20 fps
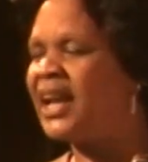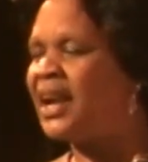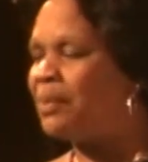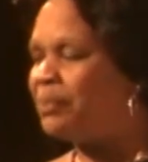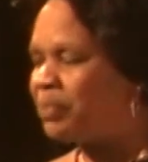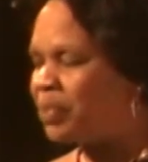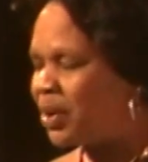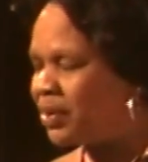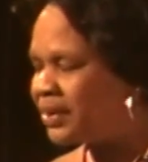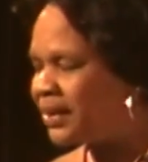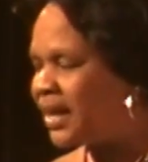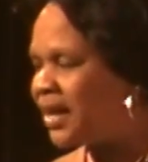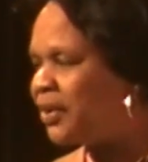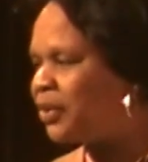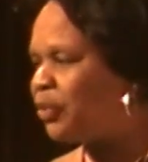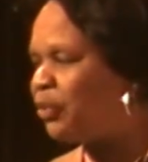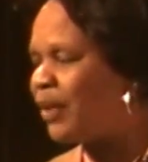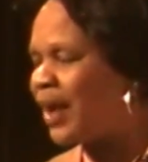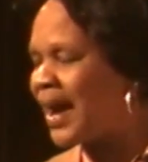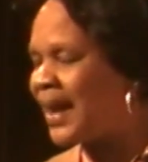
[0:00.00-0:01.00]
And I broke
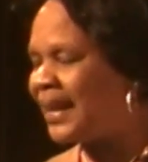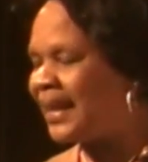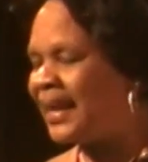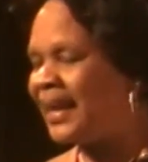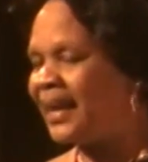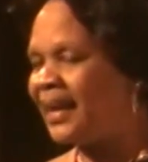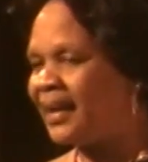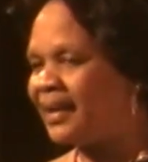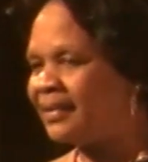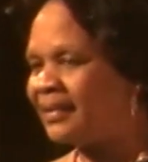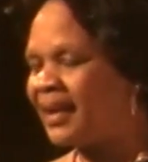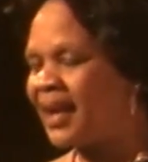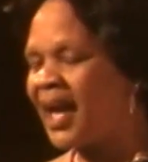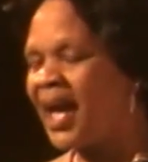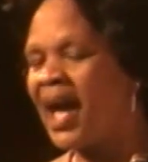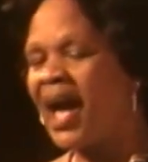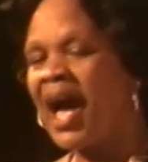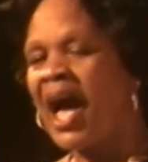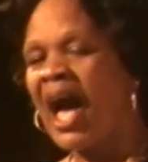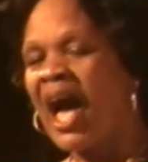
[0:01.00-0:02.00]
down and cried again.
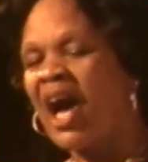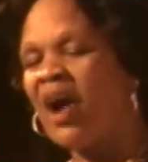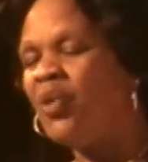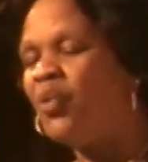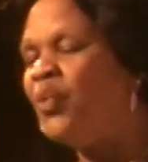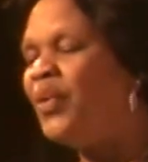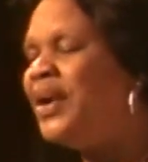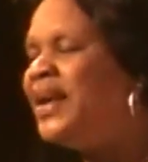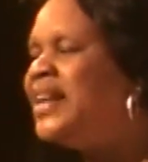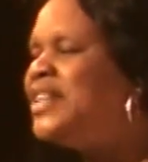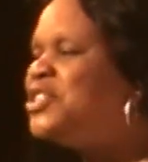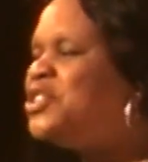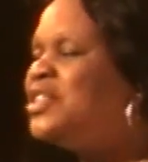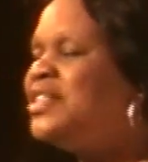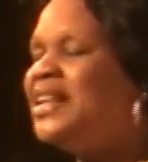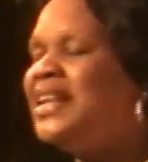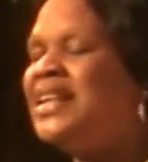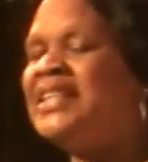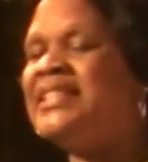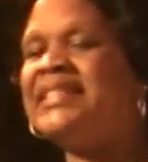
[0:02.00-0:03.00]
I went
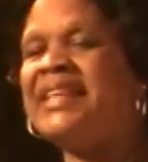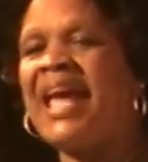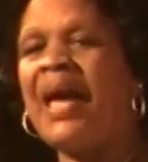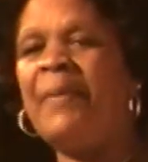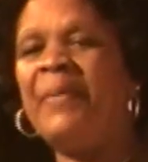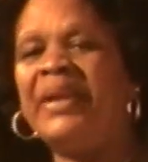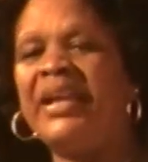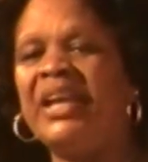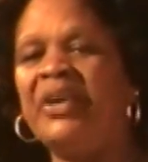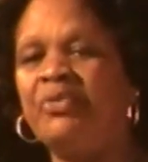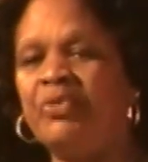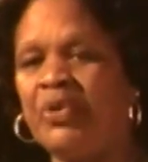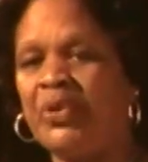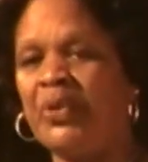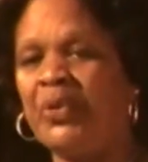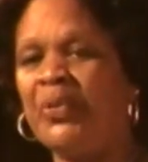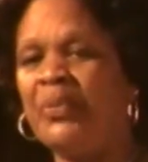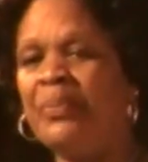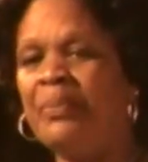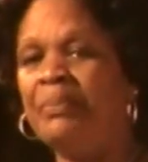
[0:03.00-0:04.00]
into the examining
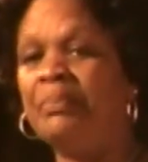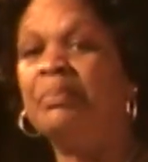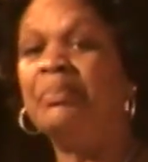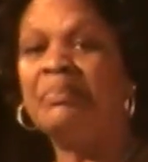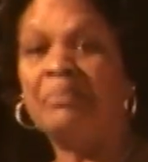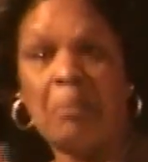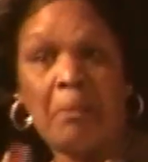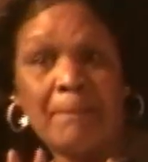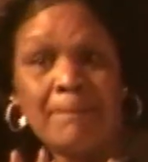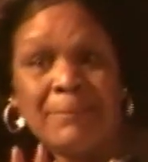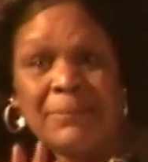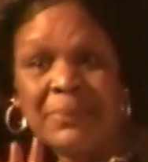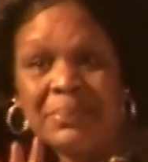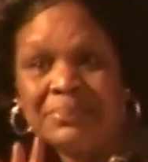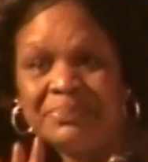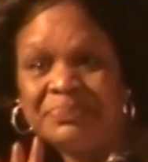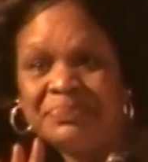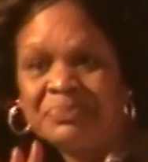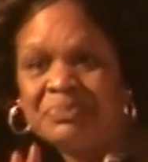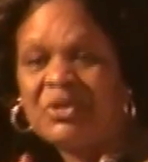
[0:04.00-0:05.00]
room.
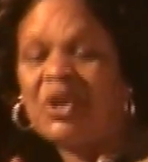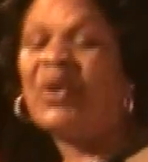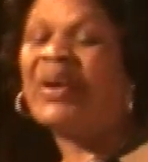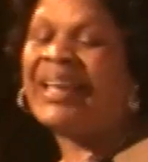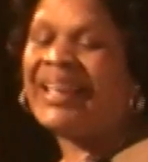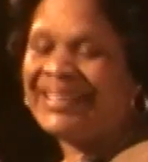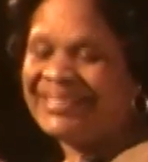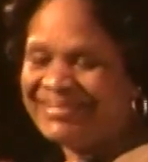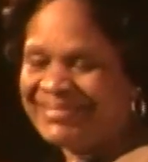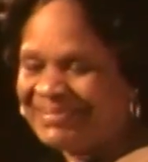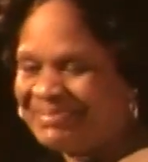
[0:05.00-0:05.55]
Okay.